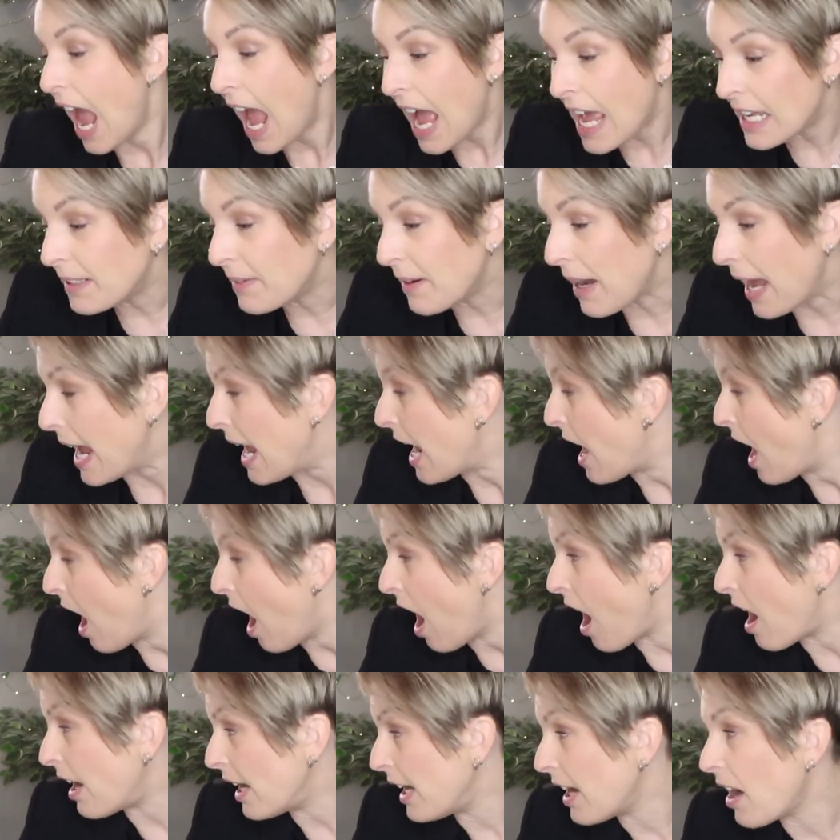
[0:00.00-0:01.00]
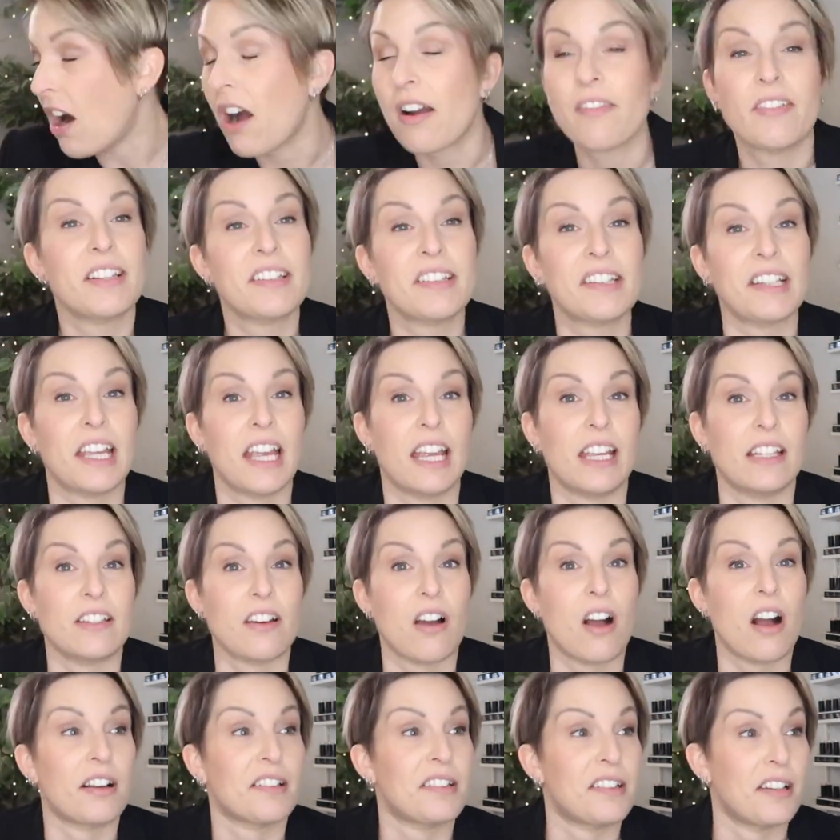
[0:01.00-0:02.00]
Anyway, I obviously can't
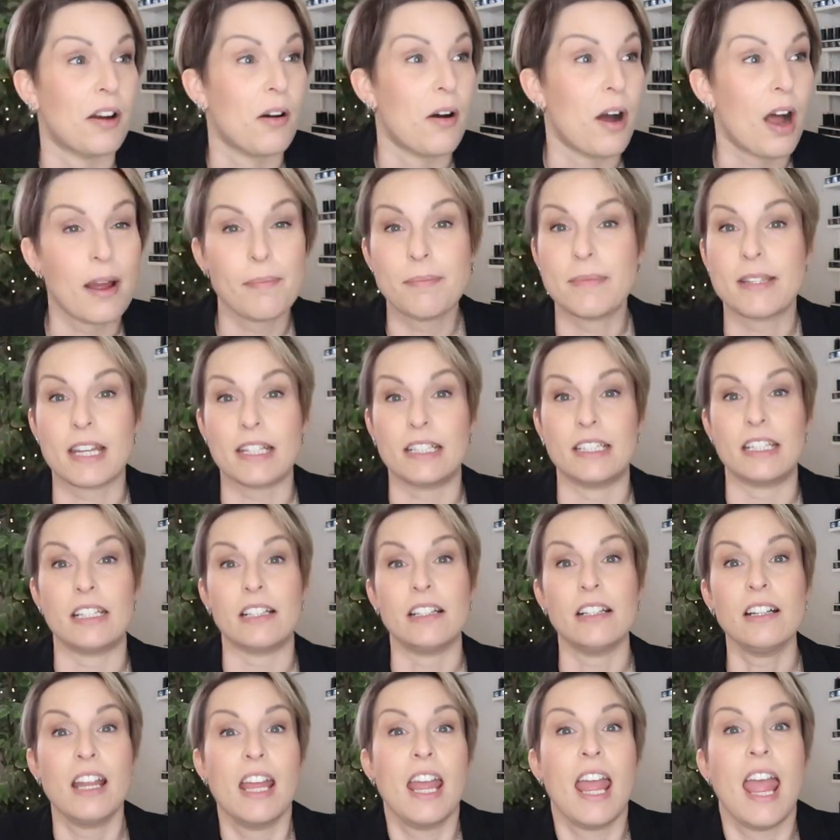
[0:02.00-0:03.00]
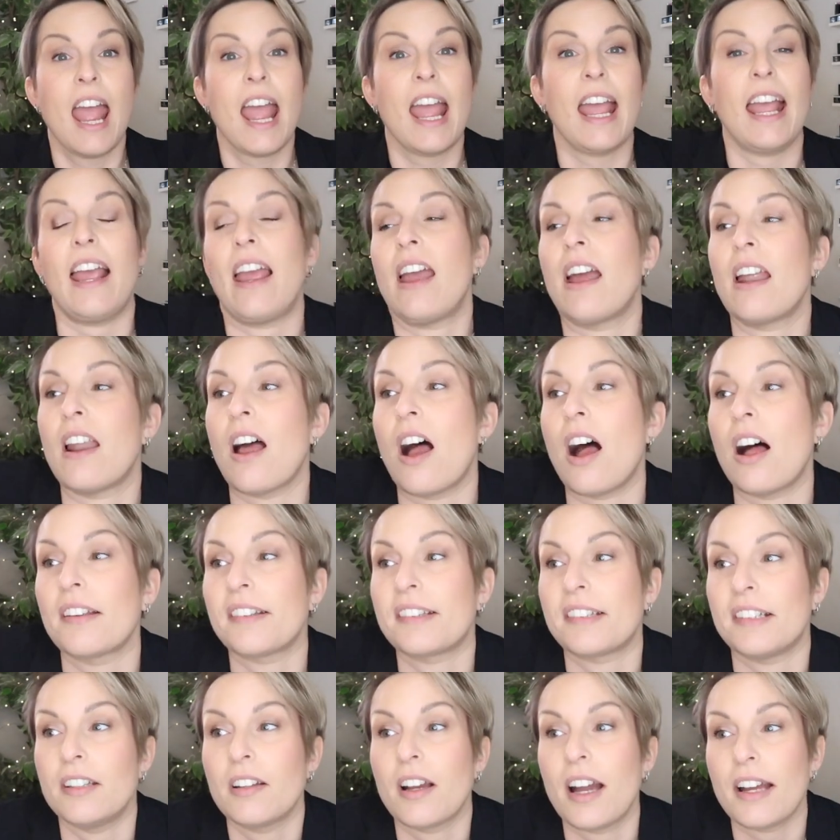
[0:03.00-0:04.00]
talk, so I'm done here, and
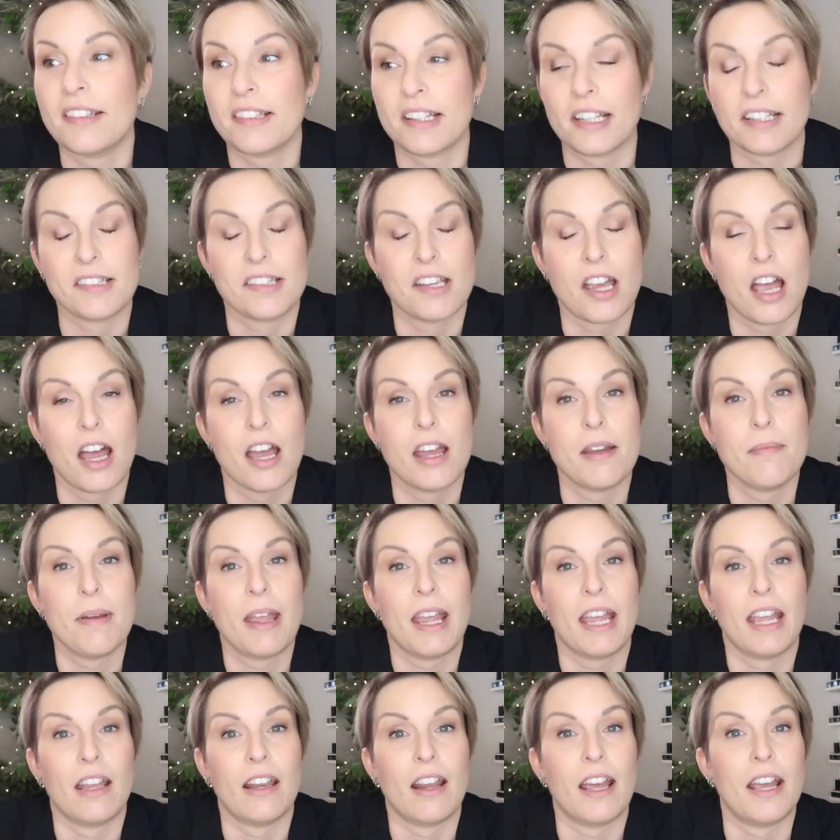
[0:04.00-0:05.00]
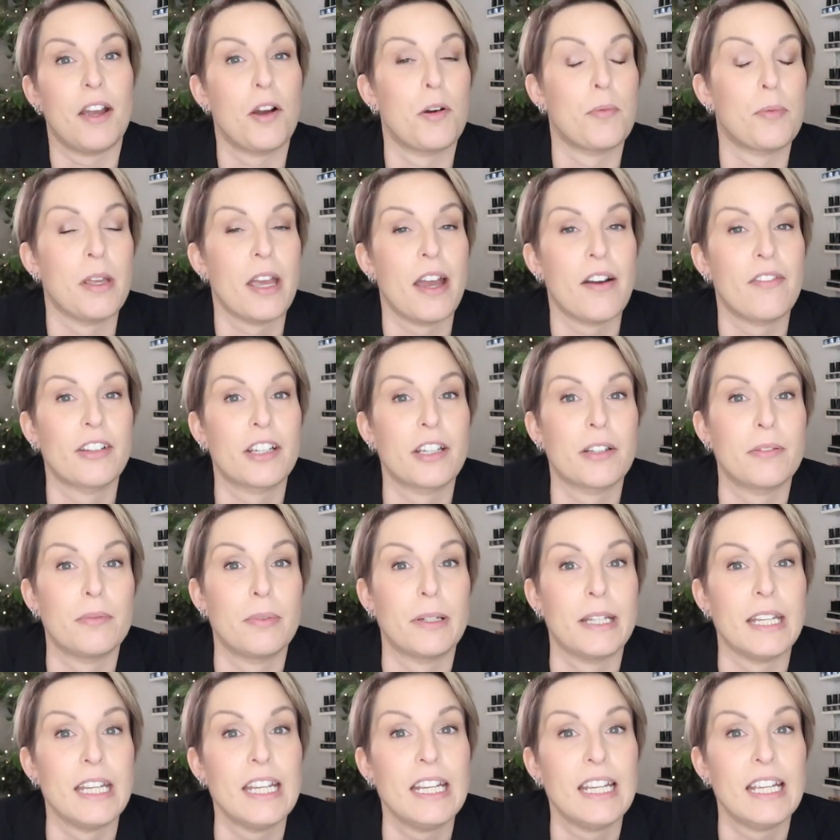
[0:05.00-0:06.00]
I'll see you guys next time, and I hope you have a good
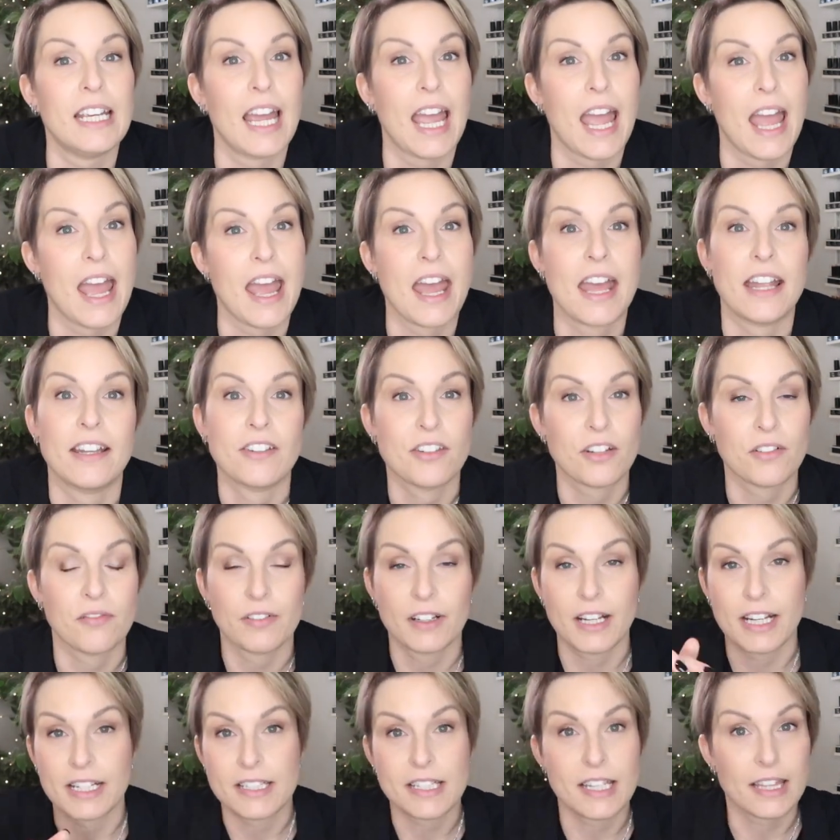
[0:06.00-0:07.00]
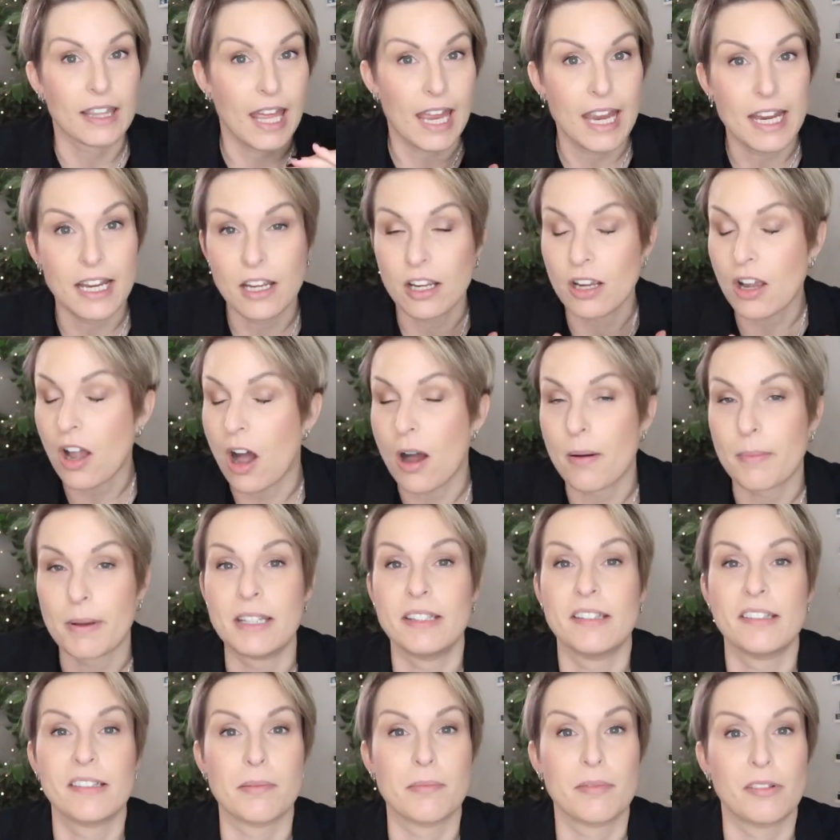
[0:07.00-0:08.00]
week, and don't forget to like,
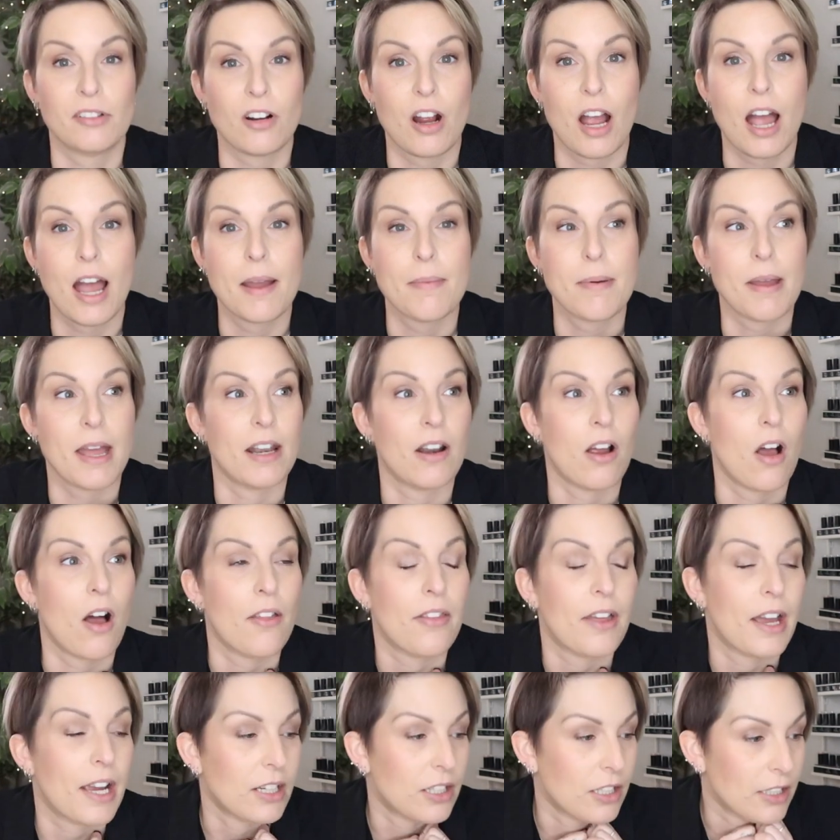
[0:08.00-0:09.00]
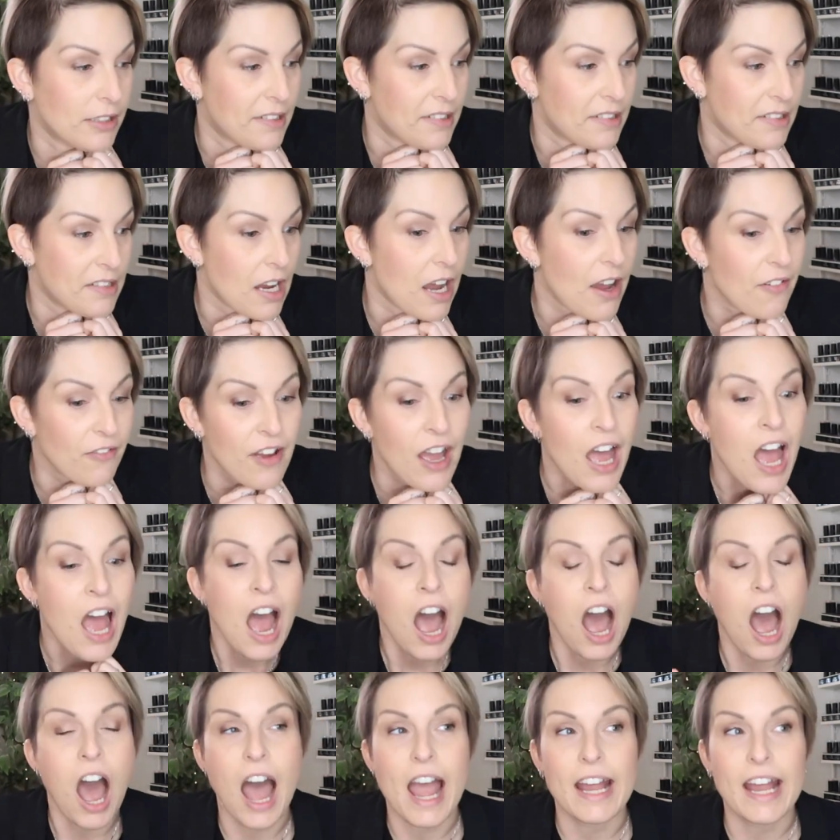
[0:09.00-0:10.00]
comment, subscribe, and all that good stuff.
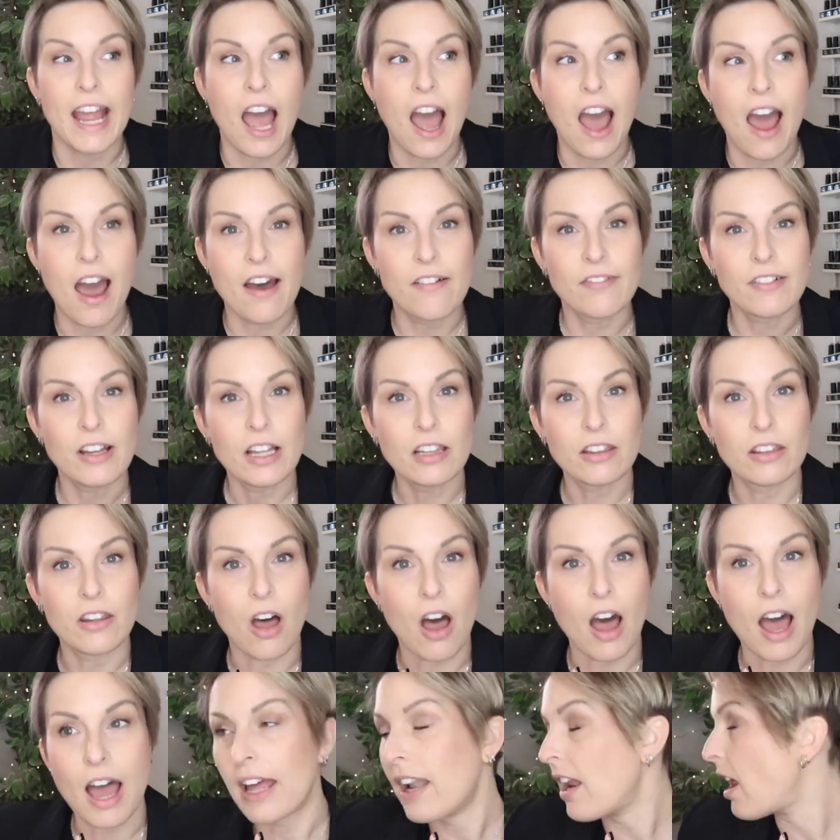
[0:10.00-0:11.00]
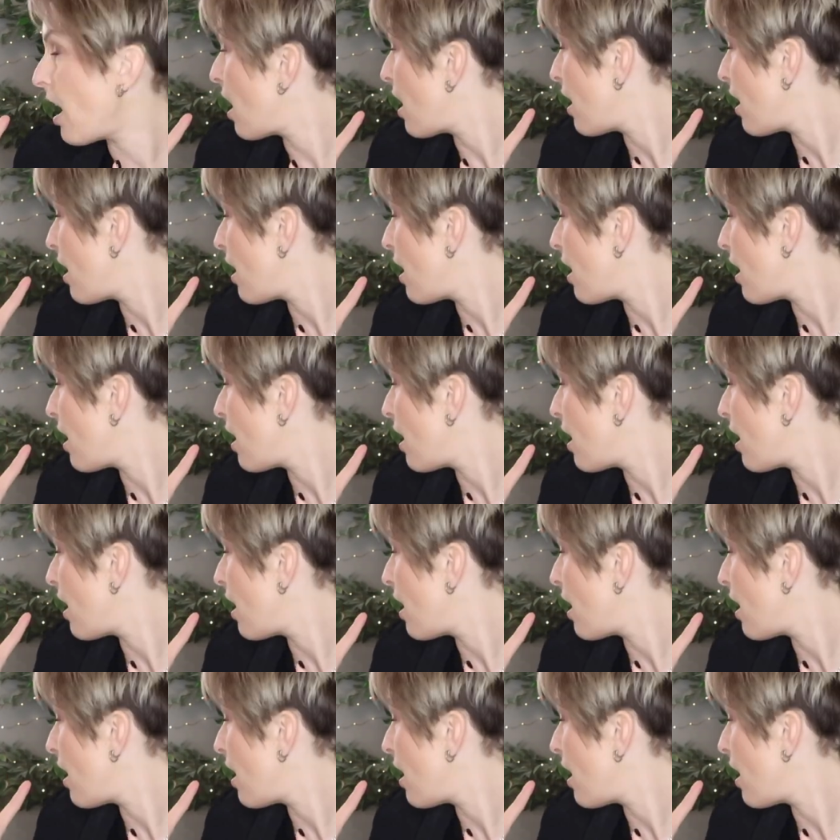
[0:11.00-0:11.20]
I have a lot